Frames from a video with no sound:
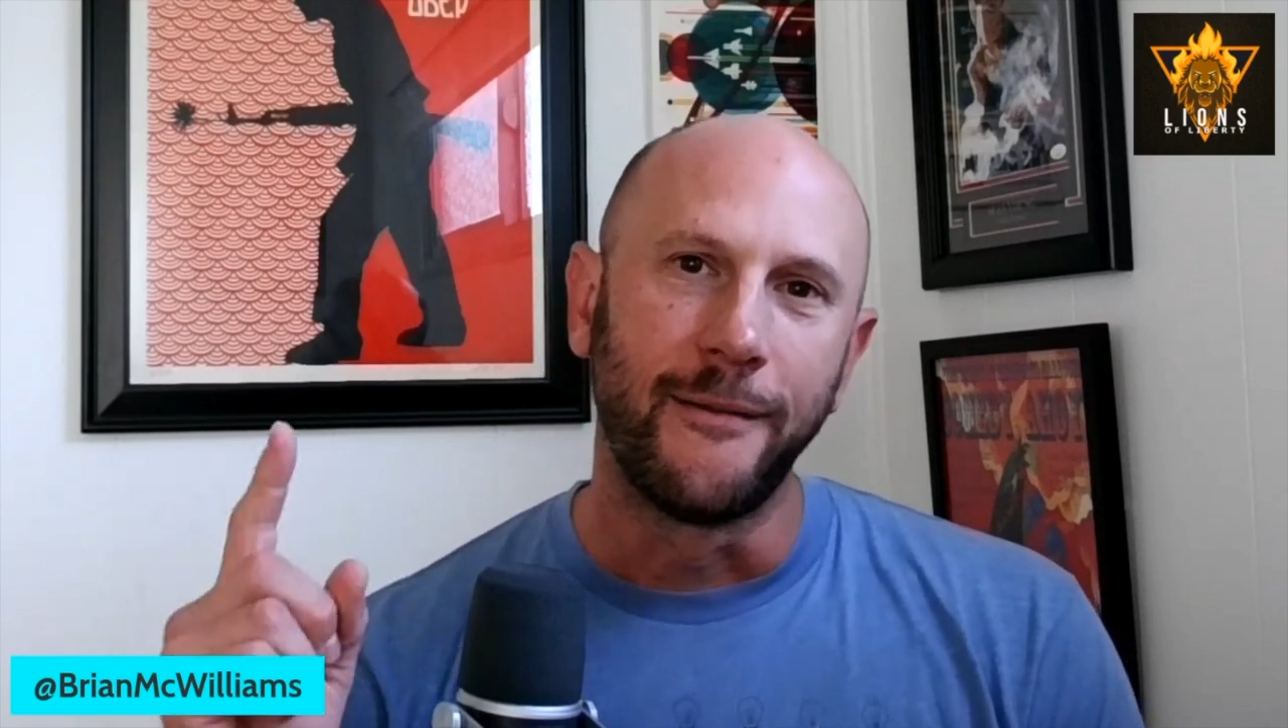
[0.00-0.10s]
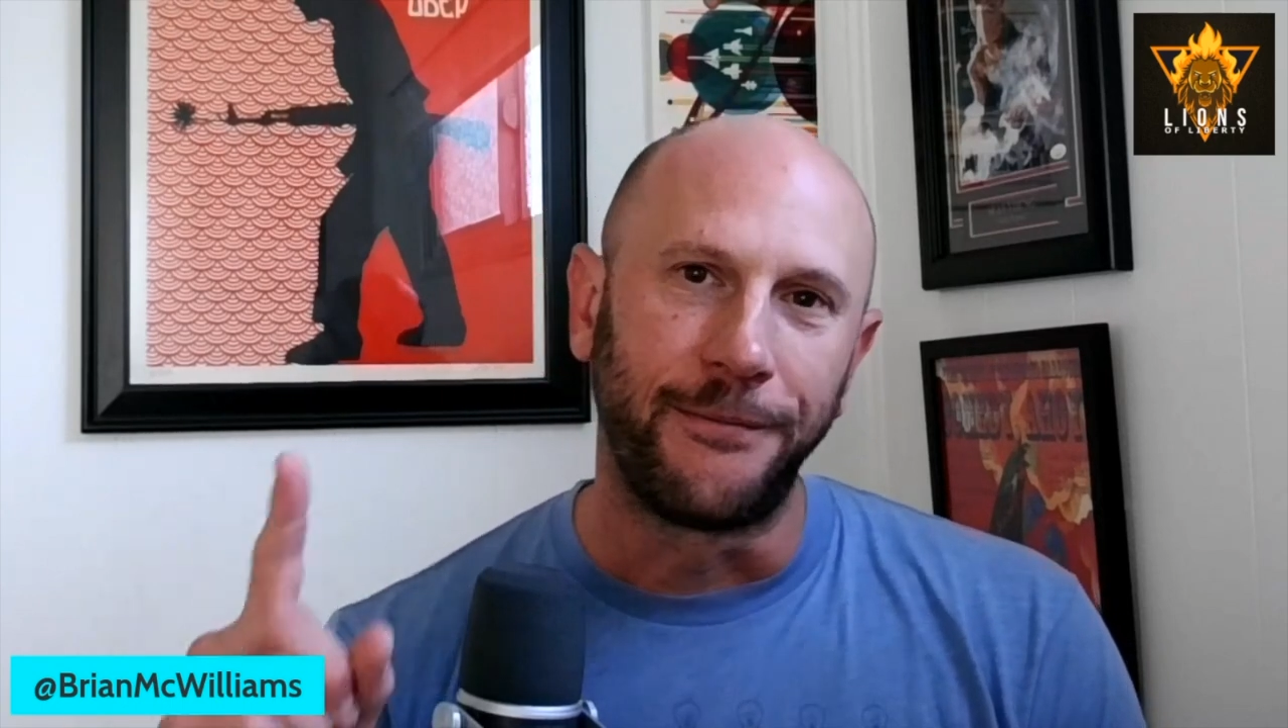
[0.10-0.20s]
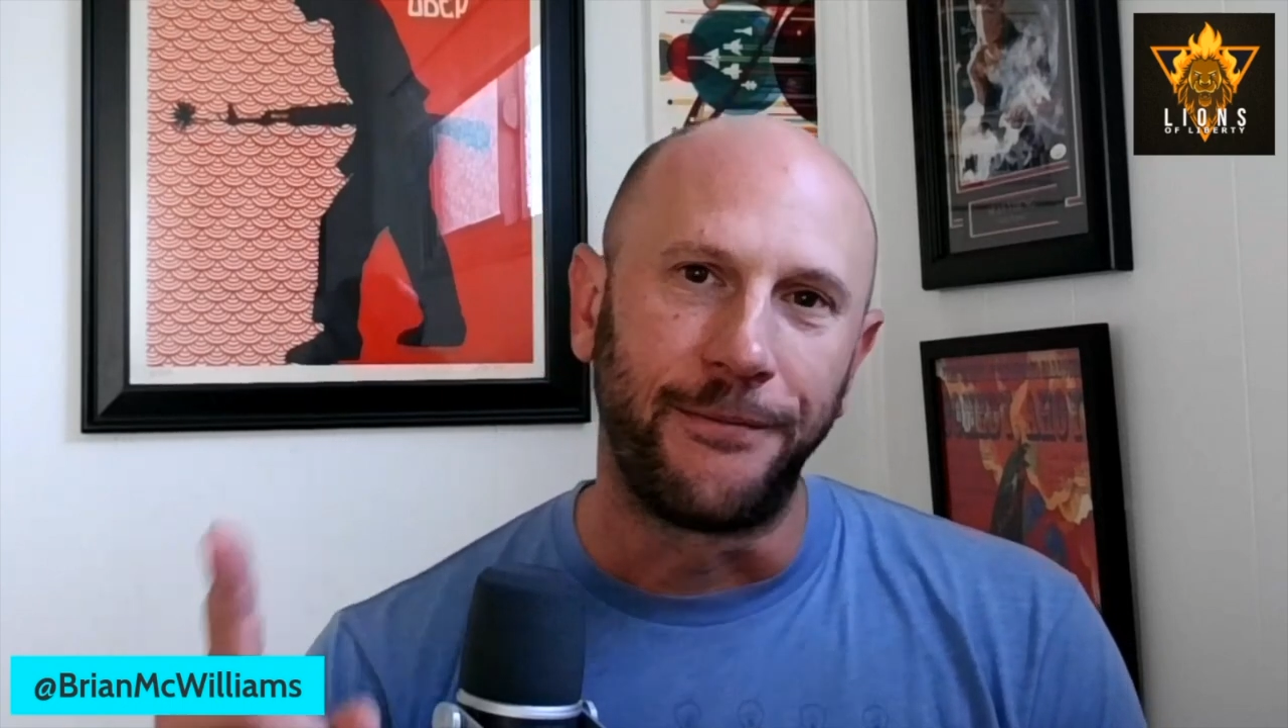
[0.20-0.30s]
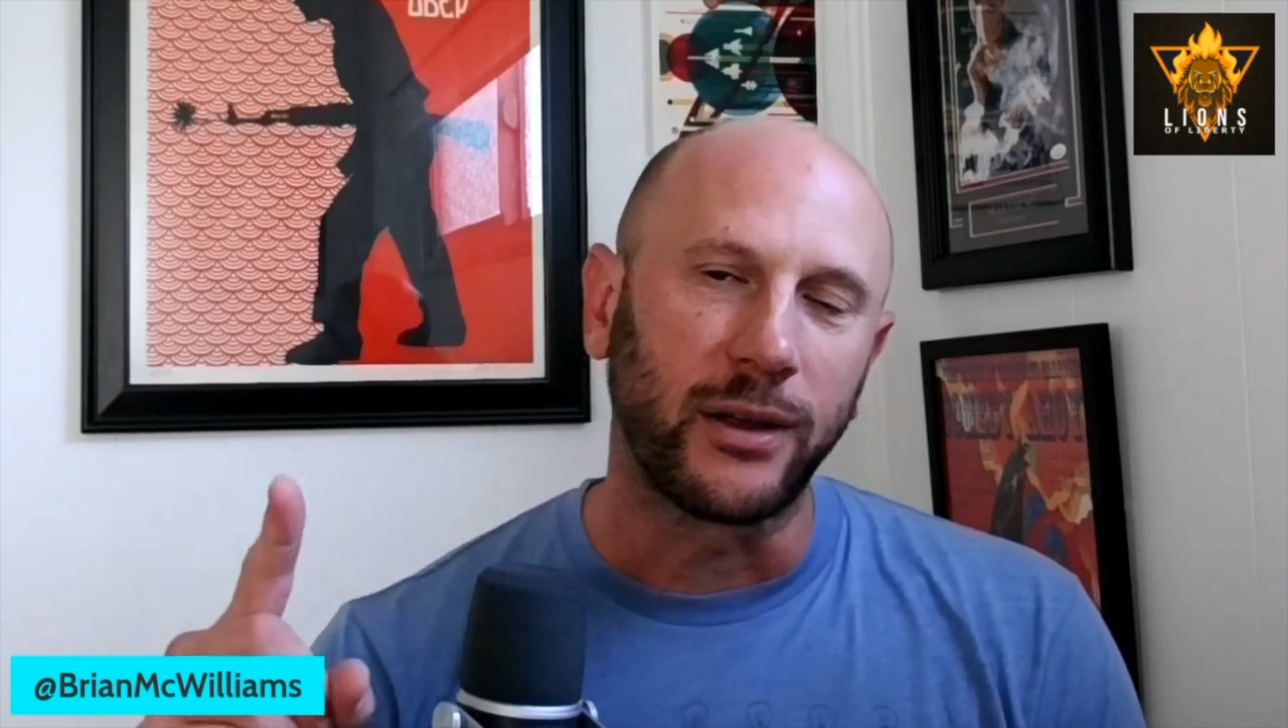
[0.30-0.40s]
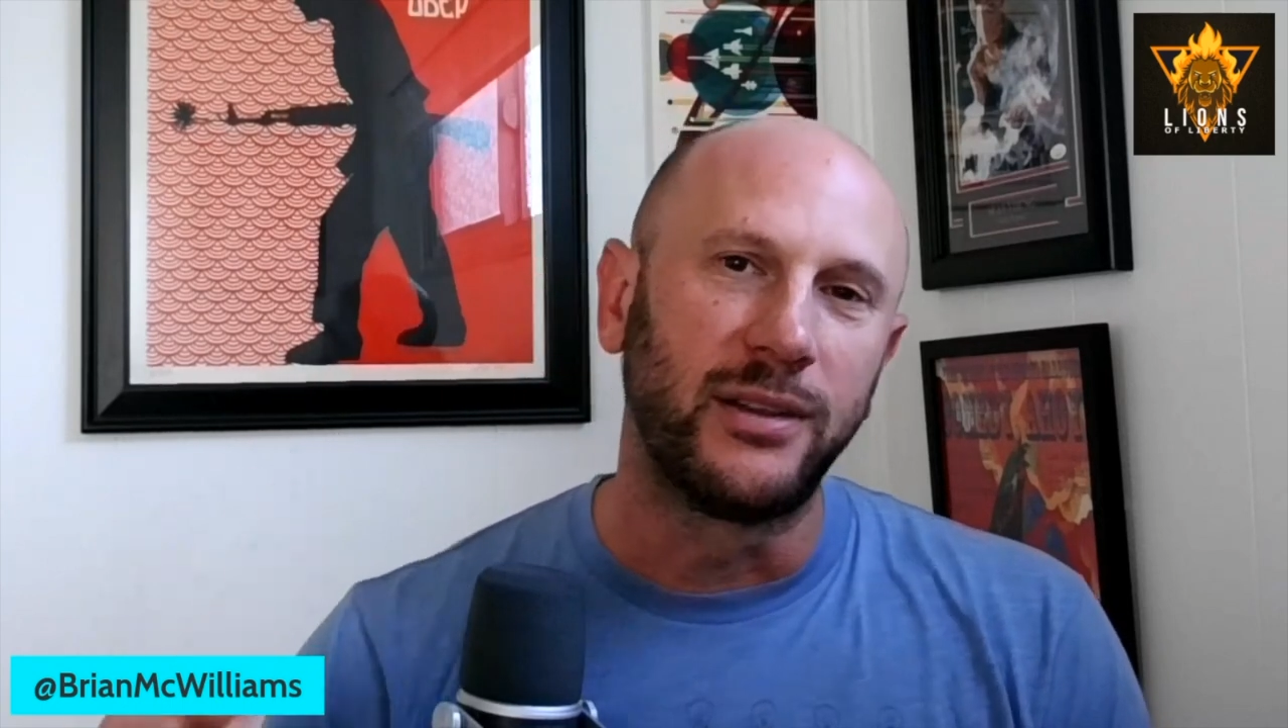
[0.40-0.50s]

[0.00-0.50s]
Fuck